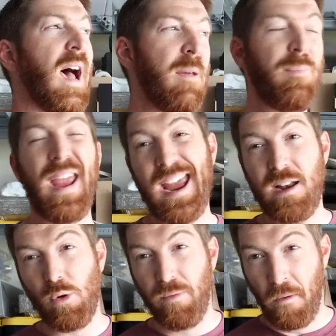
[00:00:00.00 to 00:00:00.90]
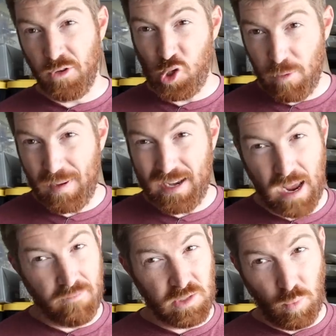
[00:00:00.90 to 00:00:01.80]
I paid over on G P
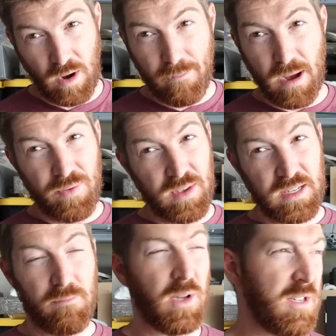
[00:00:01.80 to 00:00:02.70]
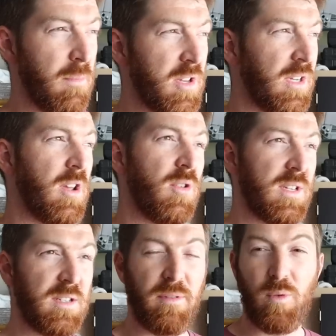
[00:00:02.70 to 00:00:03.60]
Knives, is where I bought this months and months ago.
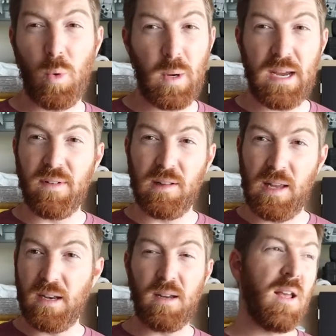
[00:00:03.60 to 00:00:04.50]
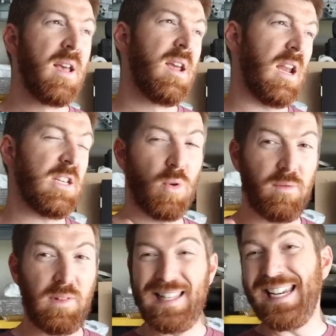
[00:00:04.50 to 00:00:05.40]
This is before we even landed any sort
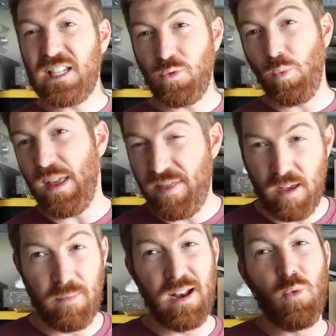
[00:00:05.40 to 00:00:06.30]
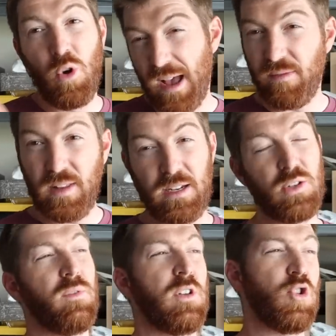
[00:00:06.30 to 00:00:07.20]
of links with them, and I will have
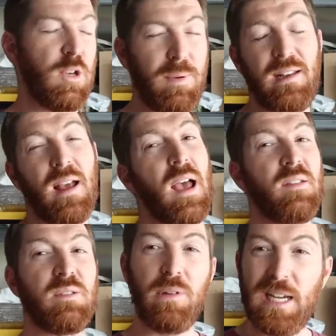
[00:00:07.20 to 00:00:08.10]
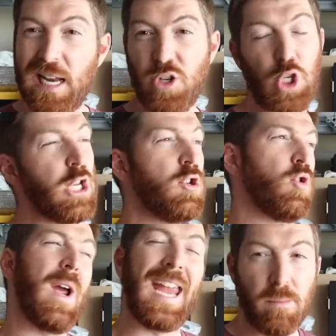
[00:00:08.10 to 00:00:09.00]
links over to G P Knives, Blade H
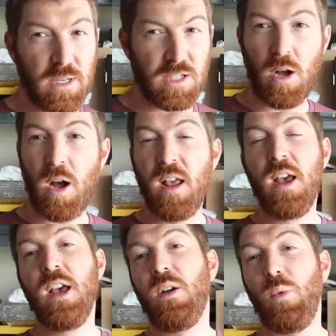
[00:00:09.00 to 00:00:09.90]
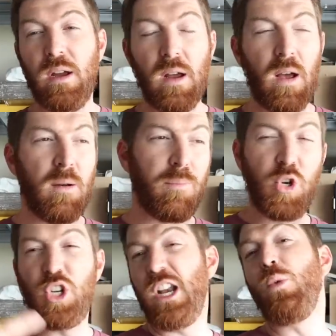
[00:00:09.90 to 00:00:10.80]
Q, Amazon. We uh,
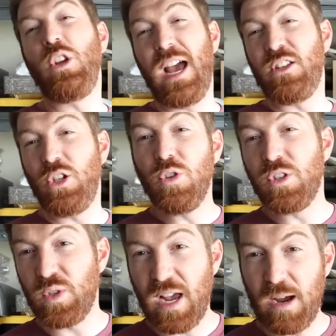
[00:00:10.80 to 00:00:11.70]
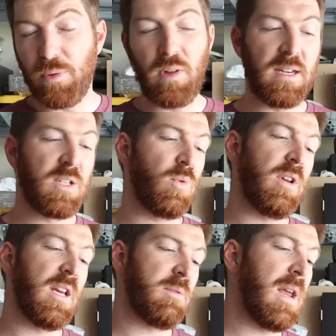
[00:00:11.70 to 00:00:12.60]
appreciate it when you guys use those hyperlinks, when
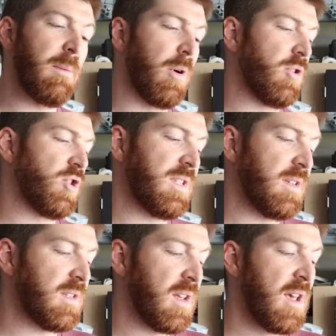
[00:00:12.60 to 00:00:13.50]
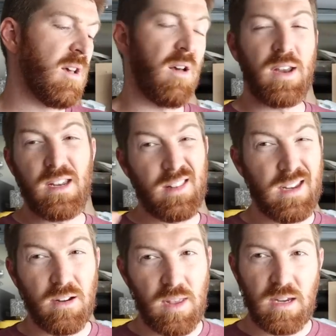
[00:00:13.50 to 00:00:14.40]
you guys make purchases of any of the
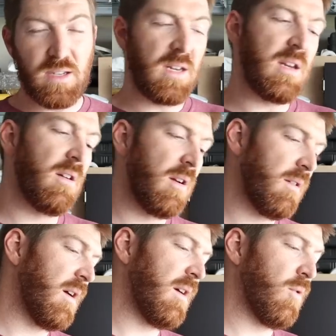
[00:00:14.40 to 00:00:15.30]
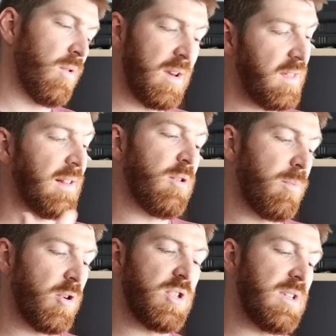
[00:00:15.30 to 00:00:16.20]
gear that you see here uh, or anything that you're
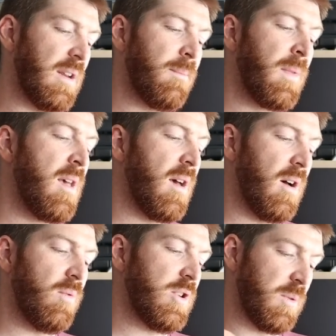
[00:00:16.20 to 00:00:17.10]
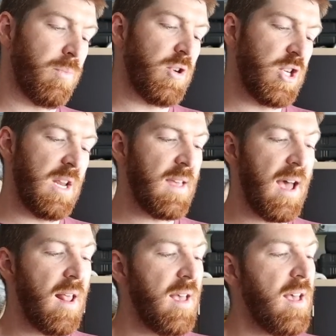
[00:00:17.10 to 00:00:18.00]
purchasing. Uh, we just appreciate
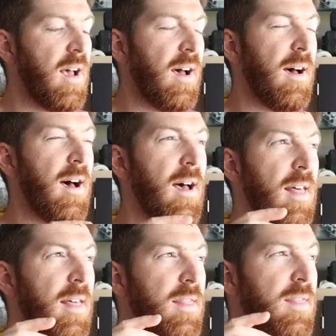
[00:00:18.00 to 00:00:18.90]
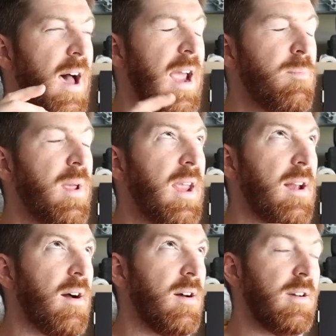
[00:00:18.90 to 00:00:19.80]
that. Uh, I
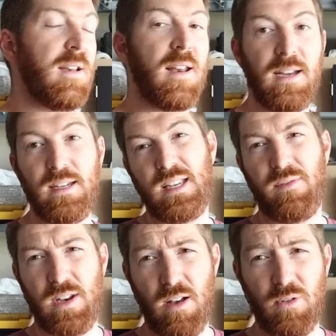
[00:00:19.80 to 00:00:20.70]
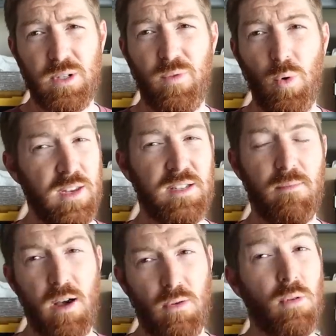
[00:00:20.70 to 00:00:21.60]
paid one hundred ninety-seven dollars for this
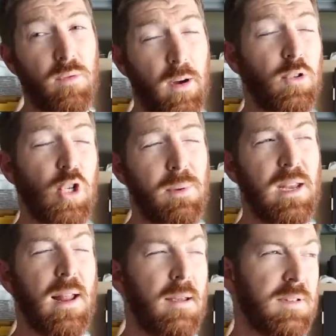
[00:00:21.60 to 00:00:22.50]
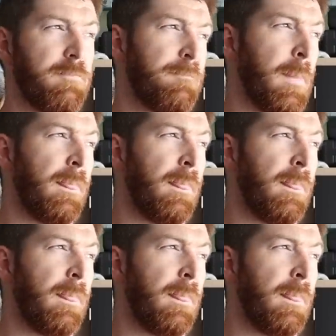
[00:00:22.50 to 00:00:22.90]
model over on G P Knives.